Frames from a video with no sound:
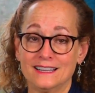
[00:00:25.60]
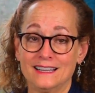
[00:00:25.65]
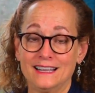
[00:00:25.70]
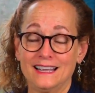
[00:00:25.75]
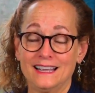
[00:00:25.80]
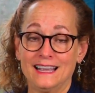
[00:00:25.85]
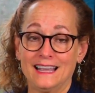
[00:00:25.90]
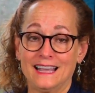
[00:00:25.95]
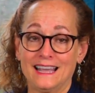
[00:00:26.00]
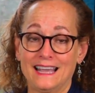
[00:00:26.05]

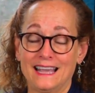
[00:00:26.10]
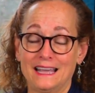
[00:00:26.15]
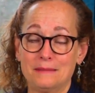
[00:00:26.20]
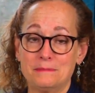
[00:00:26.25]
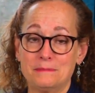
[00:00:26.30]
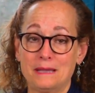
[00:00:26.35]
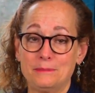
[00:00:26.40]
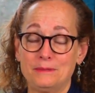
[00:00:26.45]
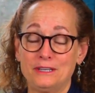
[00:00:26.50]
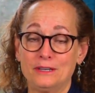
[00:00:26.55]

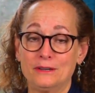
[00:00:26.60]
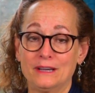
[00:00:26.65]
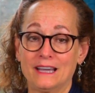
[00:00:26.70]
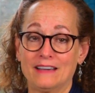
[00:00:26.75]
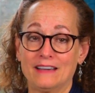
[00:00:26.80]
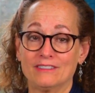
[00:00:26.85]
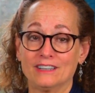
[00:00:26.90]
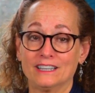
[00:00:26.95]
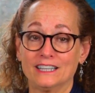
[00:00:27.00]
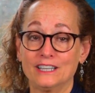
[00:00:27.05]
and maybe you
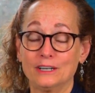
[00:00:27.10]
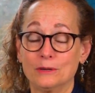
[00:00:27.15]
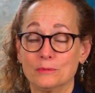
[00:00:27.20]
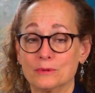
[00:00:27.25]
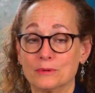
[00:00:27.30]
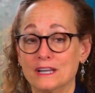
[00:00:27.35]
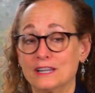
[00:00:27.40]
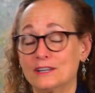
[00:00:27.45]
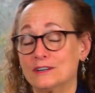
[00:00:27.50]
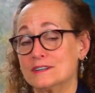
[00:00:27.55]
have a little
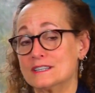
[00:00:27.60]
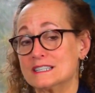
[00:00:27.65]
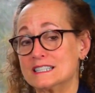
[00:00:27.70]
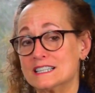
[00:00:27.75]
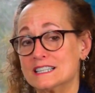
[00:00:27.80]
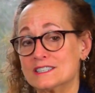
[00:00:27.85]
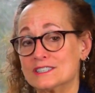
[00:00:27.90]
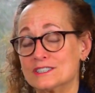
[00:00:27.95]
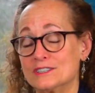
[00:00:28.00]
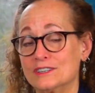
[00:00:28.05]
brother or
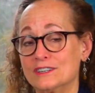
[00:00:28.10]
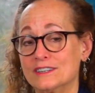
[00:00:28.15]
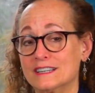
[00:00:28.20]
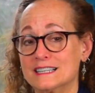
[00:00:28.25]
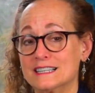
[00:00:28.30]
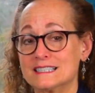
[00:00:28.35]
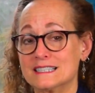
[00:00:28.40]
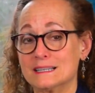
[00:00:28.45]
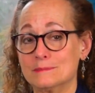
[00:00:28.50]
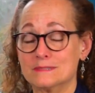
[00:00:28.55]
sister
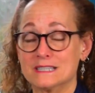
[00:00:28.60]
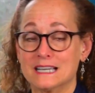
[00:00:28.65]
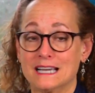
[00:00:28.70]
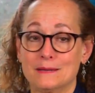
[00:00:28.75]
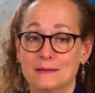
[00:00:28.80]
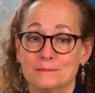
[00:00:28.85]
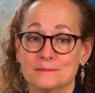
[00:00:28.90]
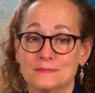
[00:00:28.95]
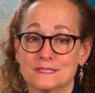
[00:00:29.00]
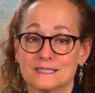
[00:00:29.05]
that
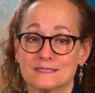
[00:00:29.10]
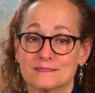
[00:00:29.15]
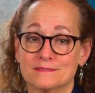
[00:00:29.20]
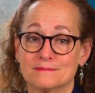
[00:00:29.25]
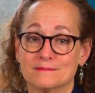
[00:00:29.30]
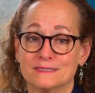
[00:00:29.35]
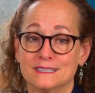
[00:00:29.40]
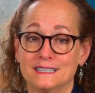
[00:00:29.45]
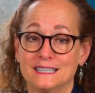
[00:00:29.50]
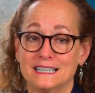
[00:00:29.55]
sometimes
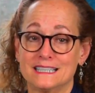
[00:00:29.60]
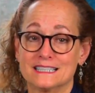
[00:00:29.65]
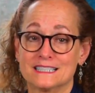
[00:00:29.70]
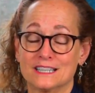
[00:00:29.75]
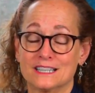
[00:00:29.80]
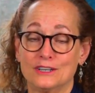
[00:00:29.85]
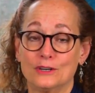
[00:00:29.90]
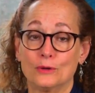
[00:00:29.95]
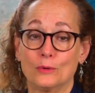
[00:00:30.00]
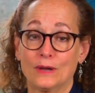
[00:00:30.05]

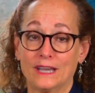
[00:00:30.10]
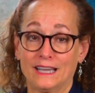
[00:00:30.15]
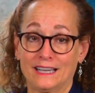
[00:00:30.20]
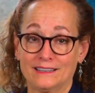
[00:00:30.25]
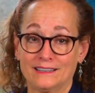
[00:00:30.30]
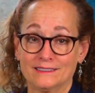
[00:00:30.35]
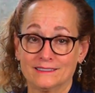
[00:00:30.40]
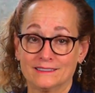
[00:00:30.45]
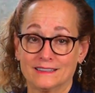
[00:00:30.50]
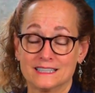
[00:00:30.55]
gets
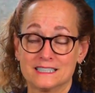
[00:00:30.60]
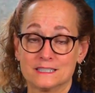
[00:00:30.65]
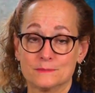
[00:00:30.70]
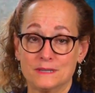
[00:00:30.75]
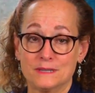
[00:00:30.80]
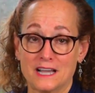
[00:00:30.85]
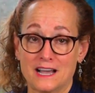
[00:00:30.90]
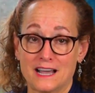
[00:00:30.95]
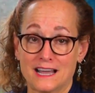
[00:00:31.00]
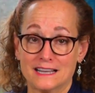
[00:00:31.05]
annoying, let's
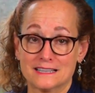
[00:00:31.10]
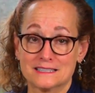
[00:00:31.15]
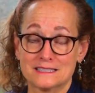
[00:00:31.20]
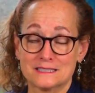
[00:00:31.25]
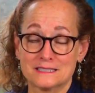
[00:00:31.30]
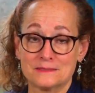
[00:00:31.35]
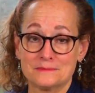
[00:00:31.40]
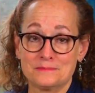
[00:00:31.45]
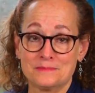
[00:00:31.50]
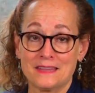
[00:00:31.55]
be
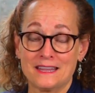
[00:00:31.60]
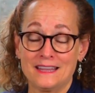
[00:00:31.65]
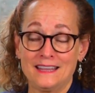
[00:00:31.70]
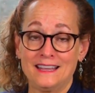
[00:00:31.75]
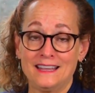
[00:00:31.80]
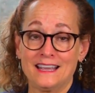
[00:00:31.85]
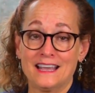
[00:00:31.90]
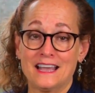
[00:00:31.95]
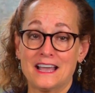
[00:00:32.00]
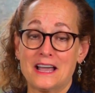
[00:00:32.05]
honest.
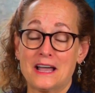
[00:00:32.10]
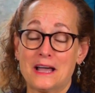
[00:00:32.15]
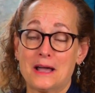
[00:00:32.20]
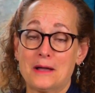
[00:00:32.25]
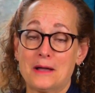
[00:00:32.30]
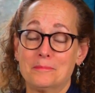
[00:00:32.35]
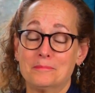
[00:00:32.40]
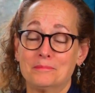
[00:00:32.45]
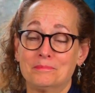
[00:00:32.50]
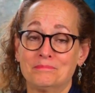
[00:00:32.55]

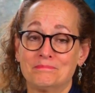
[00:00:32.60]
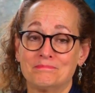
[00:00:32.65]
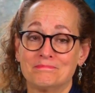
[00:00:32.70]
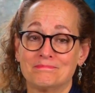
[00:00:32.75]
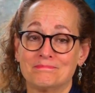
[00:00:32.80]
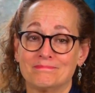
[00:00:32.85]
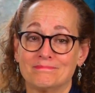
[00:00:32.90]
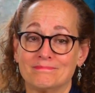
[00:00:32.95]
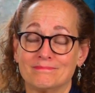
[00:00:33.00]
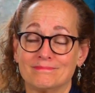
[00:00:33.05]

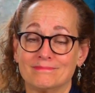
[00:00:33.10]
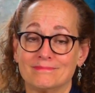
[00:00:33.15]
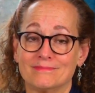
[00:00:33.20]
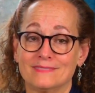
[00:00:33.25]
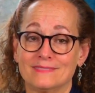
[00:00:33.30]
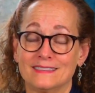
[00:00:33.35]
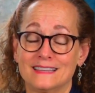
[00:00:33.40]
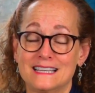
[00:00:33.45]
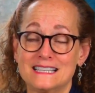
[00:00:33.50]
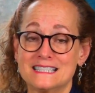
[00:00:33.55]

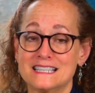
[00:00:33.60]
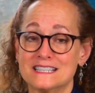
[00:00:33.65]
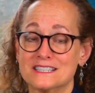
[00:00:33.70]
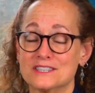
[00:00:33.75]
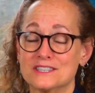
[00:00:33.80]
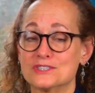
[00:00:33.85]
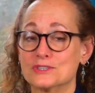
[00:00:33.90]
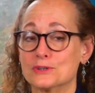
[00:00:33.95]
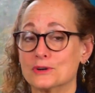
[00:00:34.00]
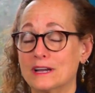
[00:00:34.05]
Um, this is
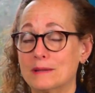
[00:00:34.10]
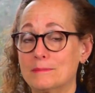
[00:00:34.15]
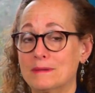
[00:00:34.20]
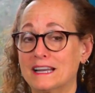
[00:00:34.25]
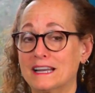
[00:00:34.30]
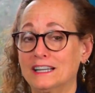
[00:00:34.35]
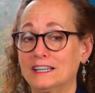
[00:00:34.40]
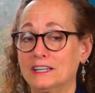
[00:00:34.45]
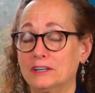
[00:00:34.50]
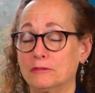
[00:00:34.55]
a story
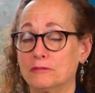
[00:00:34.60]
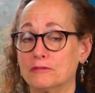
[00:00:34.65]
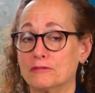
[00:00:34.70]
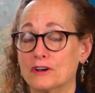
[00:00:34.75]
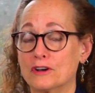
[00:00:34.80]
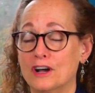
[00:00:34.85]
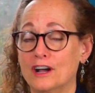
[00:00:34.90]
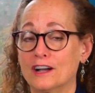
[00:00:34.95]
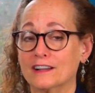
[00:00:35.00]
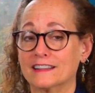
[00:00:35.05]
about a little
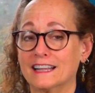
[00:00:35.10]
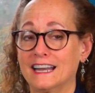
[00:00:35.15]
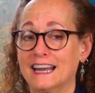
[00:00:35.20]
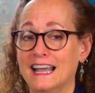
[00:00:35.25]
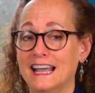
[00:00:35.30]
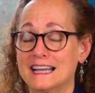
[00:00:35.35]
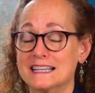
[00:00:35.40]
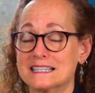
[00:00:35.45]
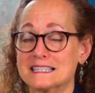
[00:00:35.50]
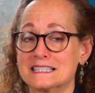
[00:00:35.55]
frog that
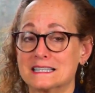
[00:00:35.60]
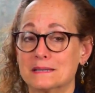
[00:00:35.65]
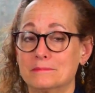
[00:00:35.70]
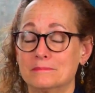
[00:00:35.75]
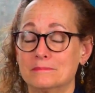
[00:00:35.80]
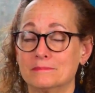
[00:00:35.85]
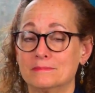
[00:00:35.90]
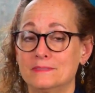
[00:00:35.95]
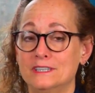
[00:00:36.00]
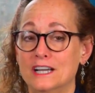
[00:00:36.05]
has
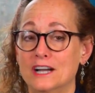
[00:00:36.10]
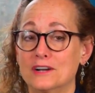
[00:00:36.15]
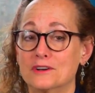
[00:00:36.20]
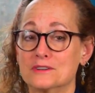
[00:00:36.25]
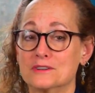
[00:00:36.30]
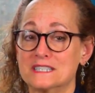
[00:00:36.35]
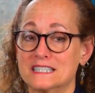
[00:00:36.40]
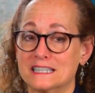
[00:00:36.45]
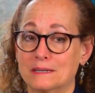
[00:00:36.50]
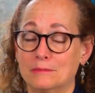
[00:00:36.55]
some
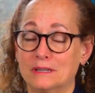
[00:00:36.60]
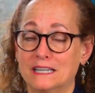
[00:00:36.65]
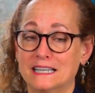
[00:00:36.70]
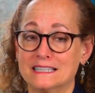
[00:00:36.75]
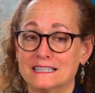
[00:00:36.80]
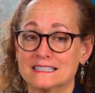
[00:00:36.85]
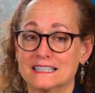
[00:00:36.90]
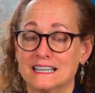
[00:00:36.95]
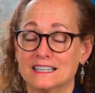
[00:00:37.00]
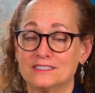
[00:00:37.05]
younger
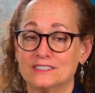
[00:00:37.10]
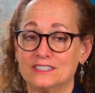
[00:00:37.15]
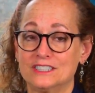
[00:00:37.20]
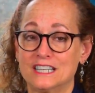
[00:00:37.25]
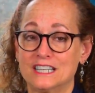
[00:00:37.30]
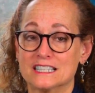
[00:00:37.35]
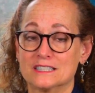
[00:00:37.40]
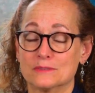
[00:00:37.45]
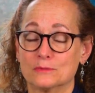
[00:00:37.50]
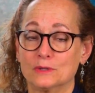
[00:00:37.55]
siblings that she
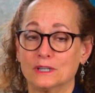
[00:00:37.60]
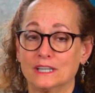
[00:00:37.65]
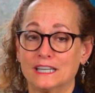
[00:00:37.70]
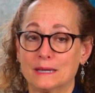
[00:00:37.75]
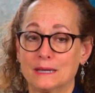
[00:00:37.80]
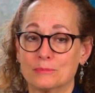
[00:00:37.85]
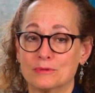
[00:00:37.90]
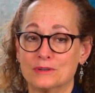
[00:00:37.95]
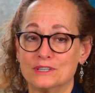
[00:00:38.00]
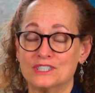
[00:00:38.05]
doesn't
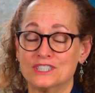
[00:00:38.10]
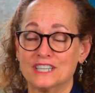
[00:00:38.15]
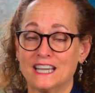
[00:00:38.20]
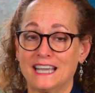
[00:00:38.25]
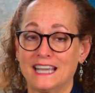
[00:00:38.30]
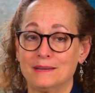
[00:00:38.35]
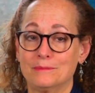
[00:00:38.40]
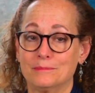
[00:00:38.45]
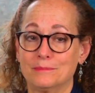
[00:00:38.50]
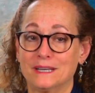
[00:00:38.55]
really
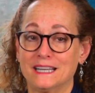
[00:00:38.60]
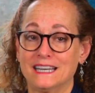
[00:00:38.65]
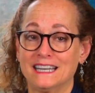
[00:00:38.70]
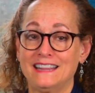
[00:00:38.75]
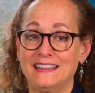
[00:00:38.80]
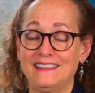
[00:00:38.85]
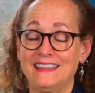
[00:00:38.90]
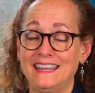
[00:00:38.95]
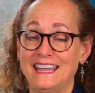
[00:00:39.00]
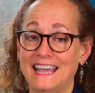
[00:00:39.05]
appreciate, but
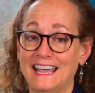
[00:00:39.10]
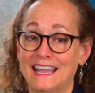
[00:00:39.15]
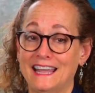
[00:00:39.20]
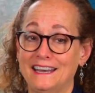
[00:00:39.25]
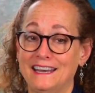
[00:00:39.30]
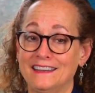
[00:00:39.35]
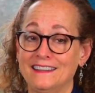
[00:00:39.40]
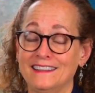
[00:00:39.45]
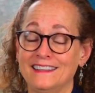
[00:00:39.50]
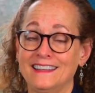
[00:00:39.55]
in the
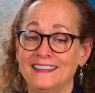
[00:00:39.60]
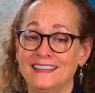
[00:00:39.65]
end,